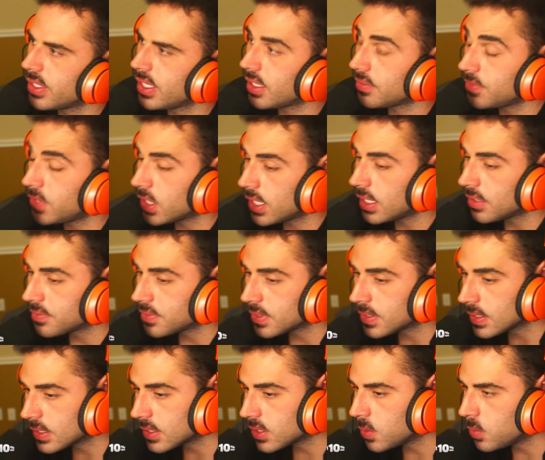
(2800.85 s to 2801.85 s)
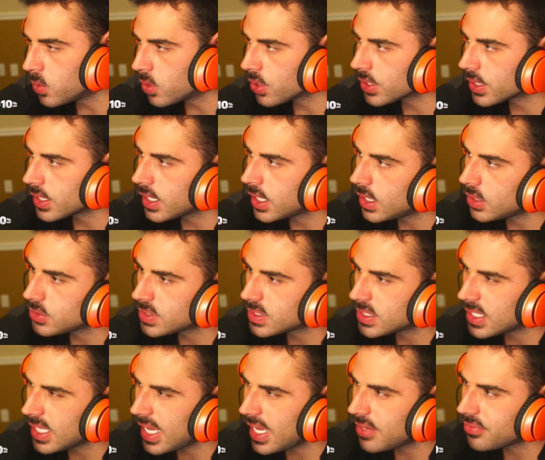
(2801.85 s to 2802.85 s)
I've done everything the workouts,
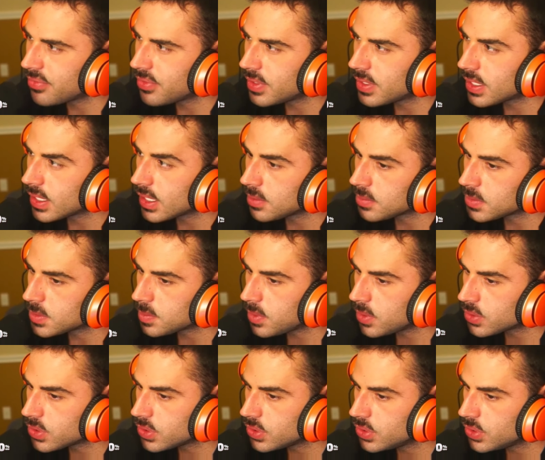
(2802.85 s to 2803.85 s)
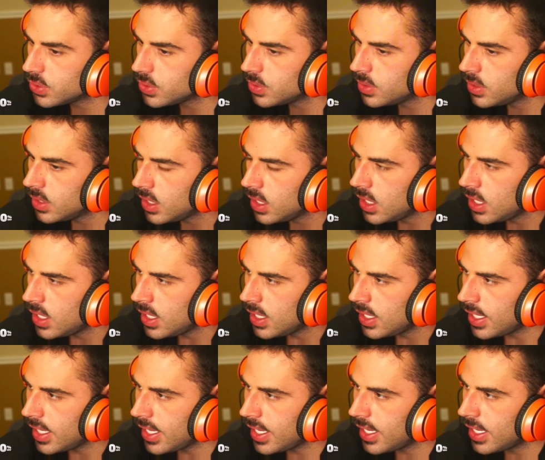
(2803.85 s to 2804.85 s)
the everything I'm supposed to do.
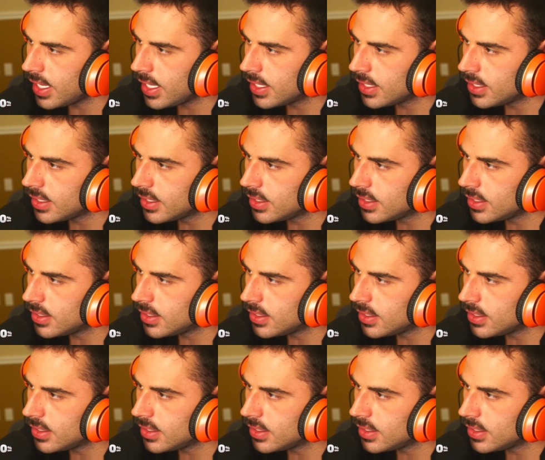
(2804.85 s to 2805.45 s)
And